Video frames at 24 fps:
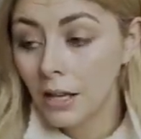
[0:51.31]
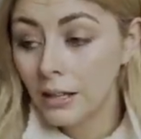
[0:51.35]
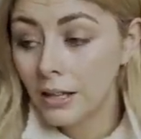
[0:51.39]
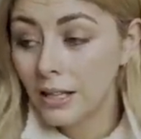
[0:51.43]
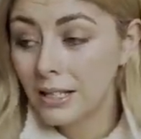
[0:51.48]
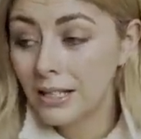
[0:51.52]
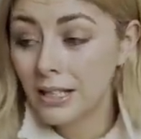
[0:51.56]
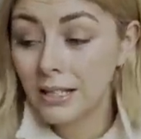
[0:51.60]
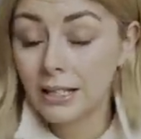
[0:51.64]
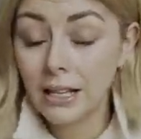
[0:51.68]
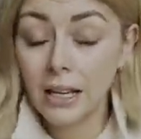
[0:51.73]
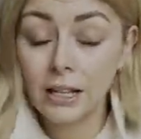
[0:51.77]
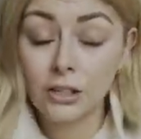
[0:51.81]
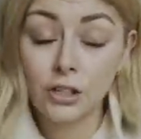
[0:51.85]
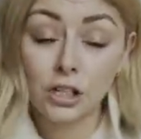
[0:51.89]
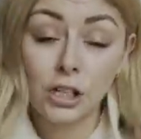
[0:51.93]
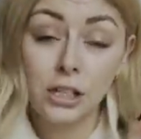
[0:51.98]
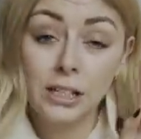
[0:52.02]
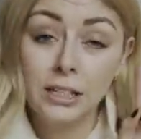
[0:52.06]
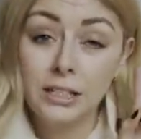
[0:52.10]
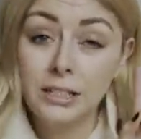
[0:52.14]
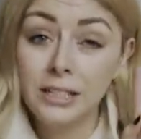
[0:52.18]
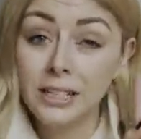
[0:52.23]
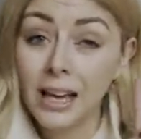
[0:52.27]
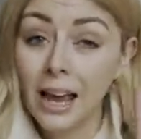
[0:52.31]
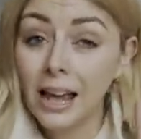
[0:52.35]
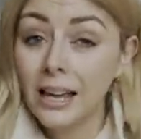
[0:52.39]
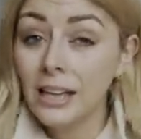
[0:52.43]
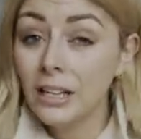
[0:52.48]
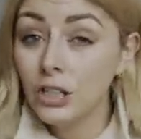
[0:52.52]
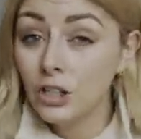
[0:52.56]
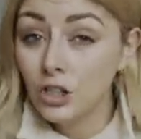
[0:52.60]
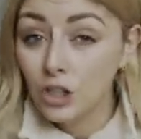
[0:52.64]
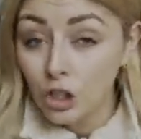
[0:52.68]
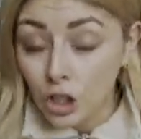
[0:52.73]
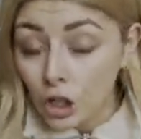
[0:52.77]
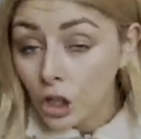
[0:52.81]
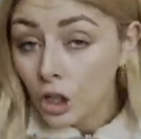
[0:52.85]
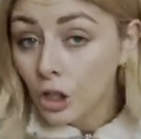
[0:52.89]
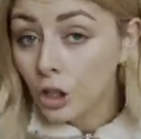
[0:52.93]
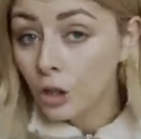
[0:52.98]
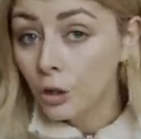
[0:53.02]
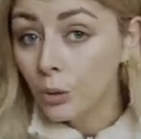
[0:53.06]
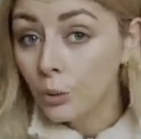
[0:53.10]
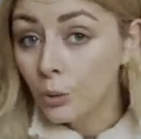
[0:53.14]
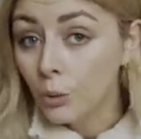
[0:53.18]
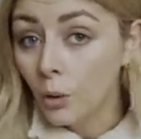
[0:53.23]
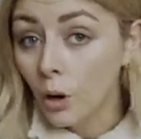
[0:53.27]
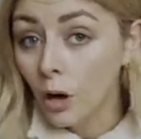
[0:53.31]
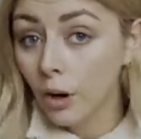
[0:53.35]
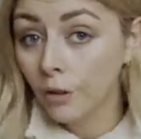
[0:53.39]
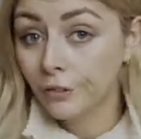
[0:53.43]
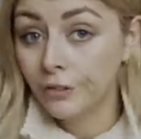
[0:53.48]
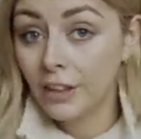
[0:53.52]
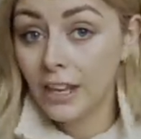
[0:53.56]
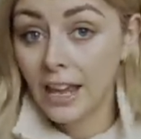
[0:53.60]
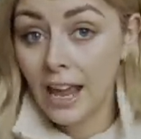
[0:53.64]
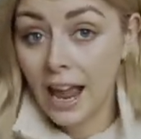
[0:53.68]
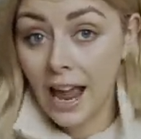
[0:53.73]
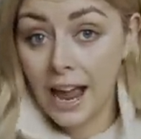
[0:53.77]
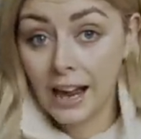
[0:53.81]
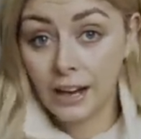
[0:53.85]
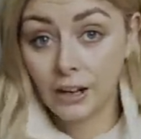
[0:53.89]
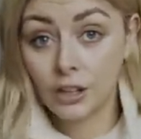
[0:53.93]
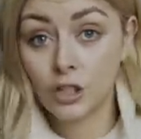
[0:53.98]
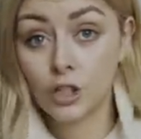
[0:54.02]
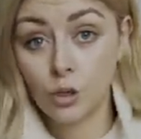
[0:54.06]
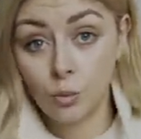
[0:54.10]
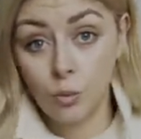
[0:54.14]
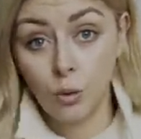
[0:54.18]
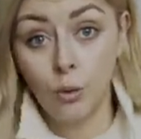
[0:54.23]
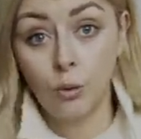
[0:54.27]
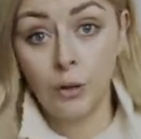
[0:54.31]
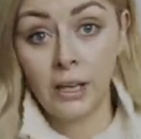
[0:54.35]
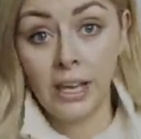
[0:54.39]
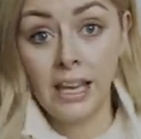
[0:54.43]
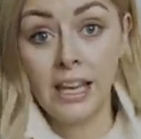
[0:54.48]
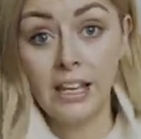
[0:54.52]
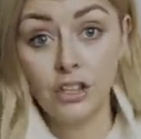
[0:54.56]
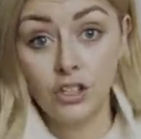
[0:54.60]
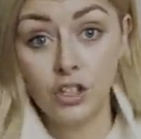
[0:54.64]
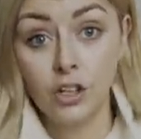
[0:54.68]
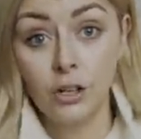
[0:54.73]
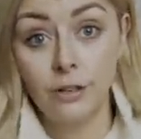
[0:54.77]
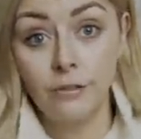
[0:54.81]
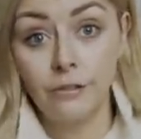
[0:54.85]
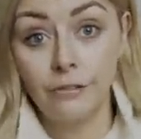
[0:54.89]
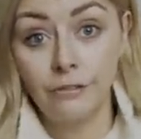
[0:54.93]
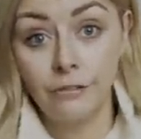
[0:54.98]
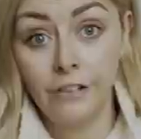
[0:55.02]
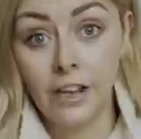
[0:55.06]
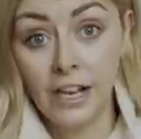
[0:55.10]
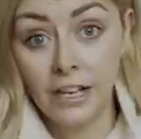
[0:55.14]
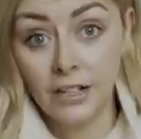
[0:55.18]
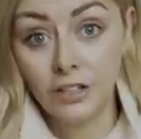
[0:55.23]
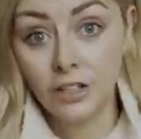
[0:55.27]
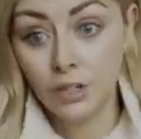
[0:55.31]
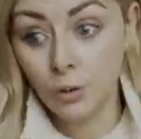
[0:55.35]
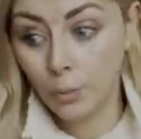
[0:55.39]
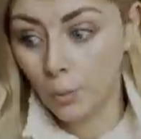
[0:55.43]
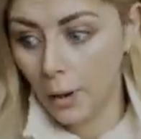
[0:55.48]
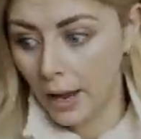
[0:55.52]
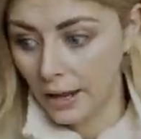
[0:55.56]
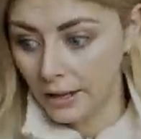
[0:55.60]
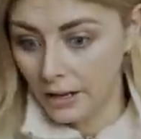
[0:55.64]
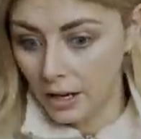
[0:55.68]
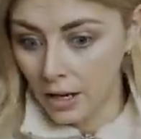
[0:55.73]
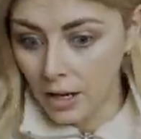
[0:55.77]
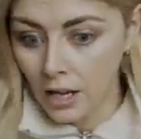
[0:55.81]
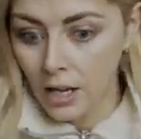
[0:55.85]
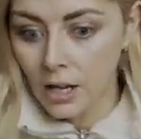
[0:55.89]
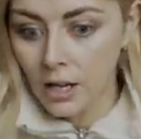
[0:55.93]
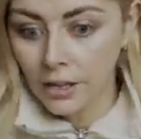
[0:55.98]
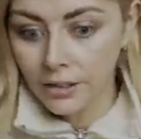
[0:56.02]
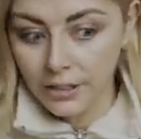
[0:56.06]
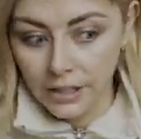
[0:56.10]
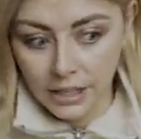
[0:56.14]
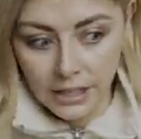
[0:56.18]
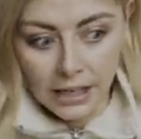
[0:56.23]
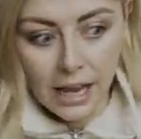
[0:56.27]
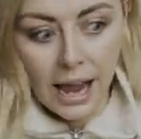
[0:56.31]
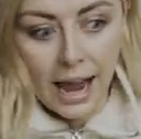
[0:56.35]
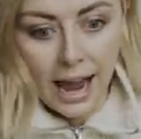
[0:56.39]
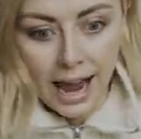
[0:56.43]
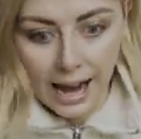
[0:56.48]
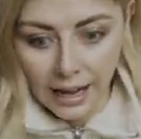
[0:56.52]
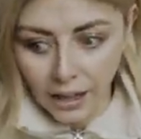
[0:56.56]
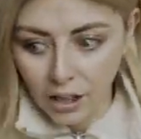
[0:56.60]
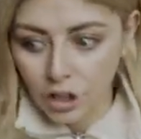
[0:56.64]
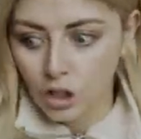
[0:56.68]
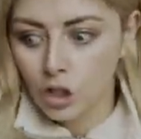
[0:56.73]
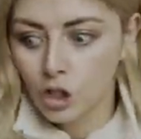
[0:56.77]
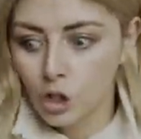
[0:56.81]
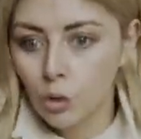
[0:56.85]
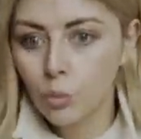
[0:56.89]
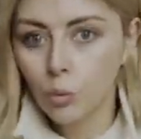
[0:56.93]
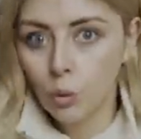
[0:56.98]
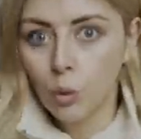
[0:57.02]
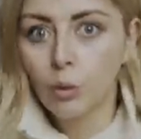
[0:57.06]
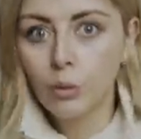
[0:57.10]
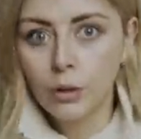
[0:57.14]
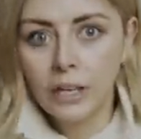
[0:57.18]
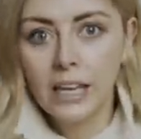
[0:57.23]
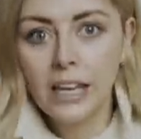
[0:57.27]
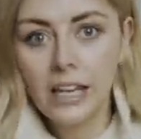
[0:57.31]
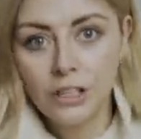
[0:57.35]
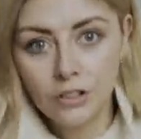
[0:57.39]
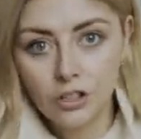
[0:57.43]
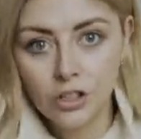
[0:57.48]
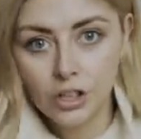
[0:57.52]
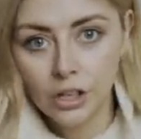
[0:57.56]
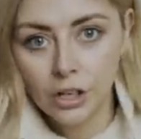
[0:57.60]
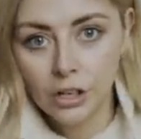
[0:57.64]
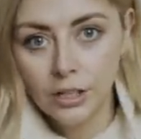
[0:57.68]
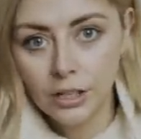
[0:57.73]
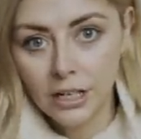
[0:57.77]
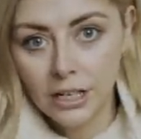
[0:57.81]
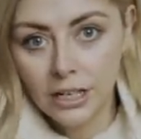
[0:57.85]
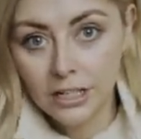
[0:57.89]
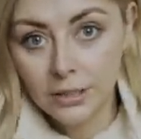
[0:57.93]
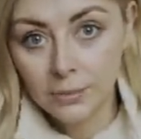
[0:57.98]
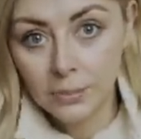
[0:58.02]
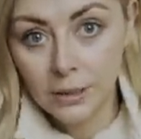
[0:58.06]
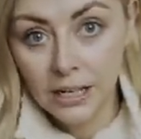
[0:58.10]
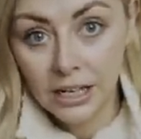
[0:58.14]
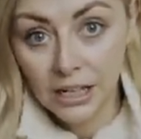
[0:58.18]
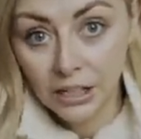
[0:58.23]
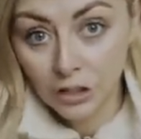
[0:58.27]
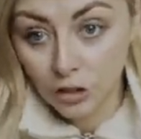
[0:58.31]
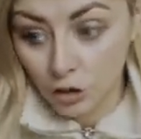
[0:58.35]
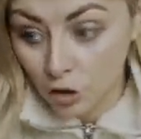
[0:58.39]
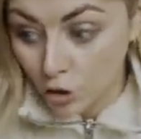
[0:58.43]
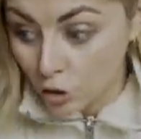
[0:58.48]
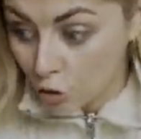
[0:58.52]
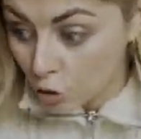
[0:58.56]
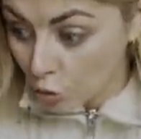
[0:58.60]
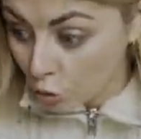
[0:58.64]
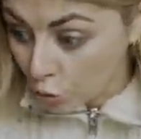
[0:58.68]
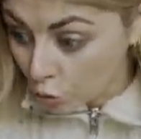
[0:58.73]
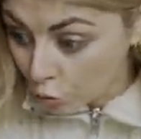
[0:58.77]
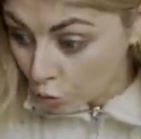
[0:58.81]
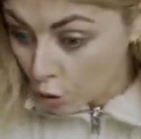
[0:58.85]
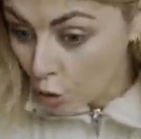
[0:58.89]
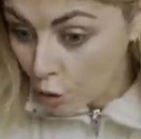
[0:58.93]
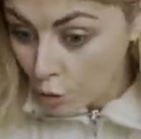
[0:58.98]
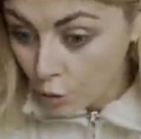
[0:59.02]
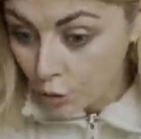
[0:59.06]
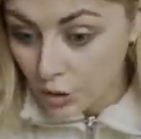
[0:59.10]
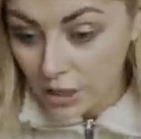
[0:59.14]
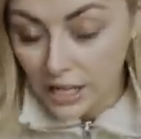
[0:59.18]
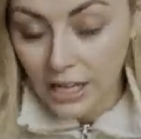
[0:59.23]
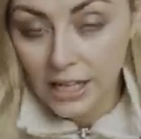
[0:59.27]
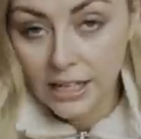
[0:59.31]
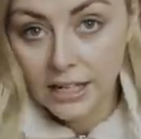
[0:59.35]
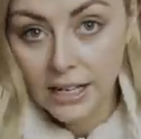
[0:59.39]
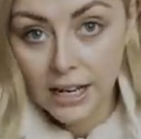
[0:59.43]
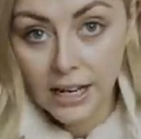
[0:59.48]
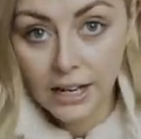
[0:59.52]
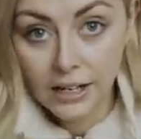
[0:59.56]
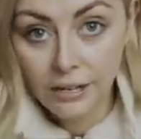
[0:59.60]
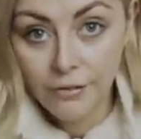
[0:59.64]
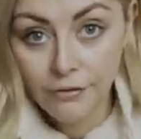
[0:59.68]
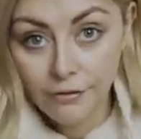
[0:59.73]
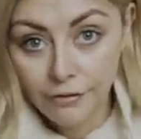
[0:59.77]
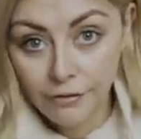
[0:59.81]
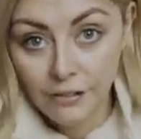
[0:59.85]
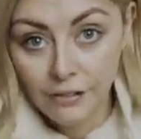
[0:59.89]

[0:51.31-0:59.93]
This is actually day two of the actual kitchen fit, so when the actual kitchen is being screwed in and